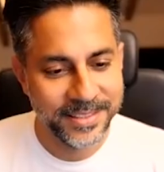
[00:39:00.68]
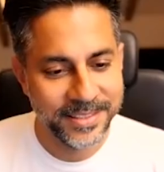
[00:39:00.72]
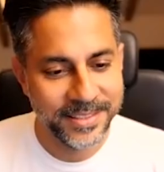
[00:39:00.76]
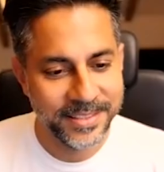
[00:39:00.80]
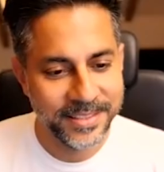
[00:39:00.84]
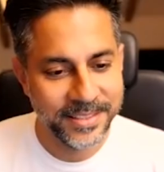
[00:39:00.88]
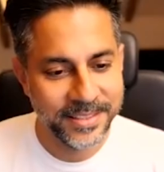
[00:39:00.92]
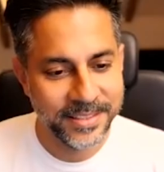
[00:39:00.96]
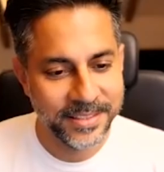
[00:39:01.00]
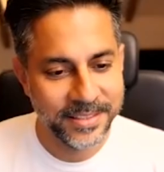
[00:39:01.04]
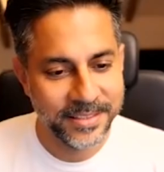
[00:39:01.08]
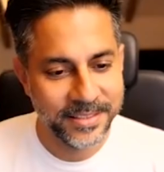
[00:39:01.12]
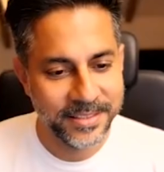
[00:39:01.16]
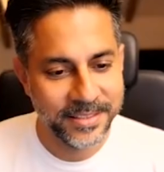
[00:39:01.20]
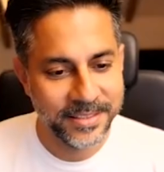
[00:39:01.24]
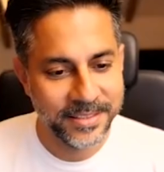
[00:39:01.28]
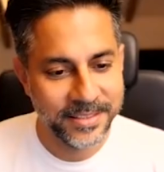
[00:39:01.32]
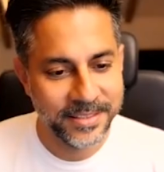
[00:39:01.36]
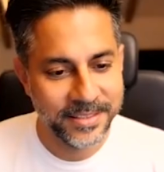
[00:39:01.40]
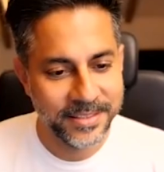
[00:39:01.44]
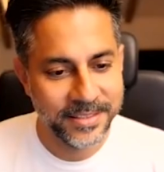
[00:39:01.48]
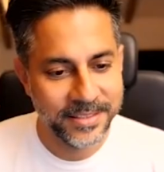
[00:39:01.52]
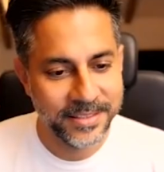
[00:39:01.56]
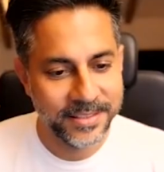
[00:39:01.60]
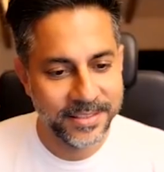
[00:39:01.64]

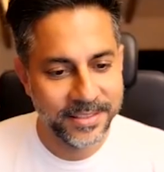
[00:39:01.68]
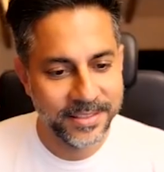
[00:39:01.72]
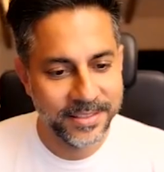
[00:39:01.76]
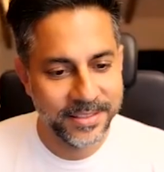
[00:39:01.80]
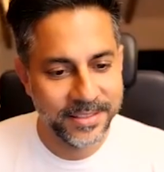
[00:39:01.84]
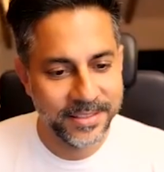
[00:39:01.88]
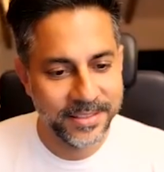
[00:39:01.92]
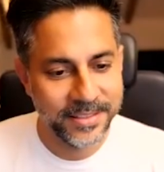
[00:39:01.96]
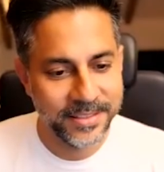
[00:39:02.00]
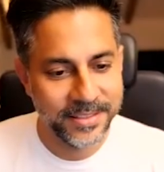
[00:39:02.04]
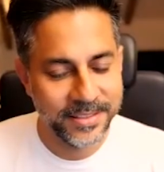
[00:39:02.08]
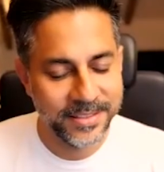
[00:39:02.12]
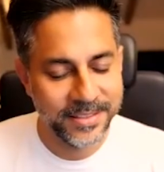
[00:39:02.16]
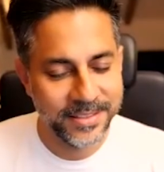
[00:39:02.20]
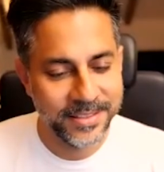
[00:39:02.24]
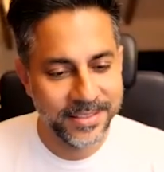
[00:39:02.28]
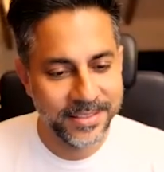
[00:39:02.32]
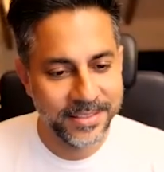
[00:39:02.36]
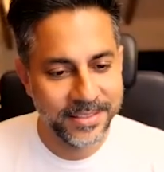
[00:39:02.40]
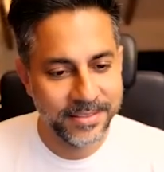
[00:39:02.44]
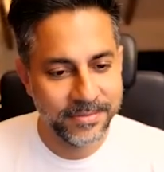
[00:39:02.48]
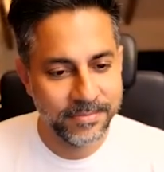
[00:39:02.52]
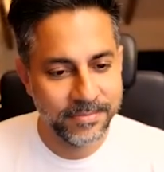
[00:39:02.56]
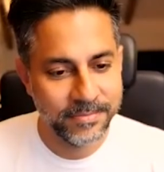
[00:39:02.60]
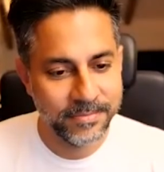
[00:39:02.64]

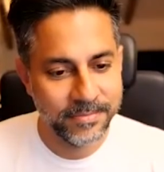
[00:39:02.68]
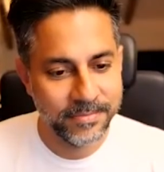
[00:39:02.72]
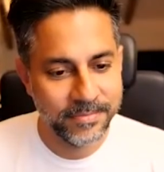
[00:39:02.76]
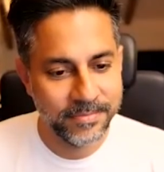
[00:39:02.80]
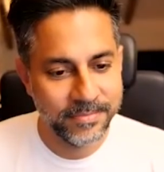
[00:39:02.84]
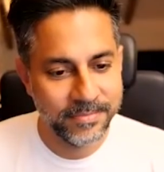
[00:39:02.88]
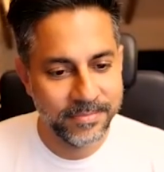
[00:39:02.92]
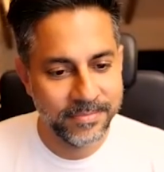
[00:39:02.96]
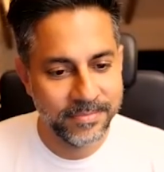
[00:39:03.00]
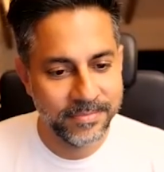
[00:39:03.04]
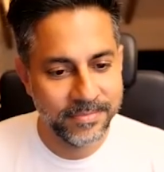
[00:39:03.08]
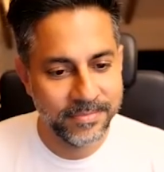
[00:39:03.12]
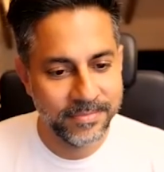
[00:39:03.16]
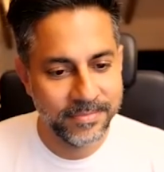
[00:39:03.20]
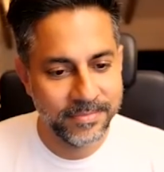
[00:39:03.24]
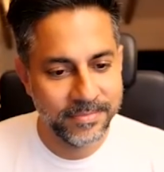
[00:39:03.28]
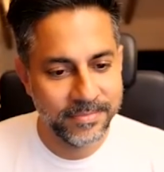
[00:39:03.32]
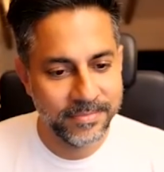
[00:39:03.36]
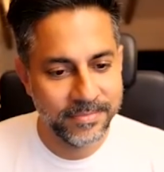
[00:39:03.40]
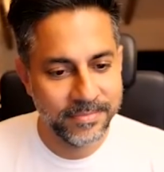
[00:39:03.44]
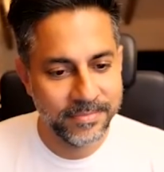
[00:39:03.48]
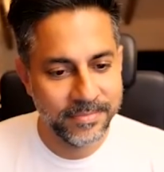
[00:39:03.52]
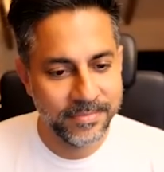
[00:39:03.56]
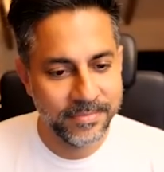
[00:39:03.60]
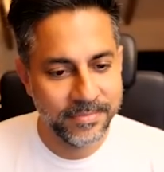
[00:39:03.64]

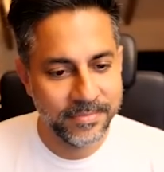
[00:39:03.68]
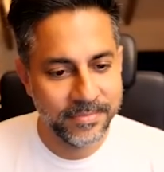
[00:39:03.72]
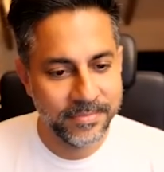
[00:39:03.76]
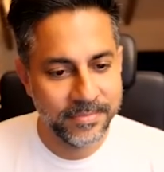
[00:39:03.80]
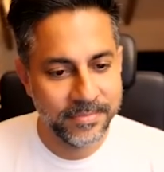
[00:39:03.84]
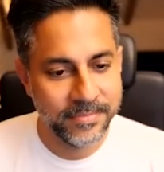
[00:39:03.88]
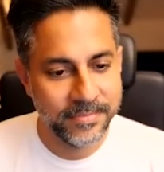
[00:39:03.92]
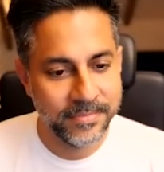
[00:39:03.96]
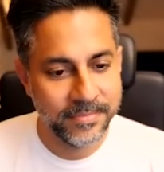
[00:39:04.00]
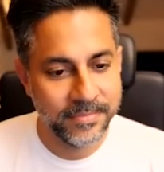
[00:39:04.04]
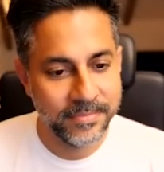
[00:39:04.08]
The person shown says nothing.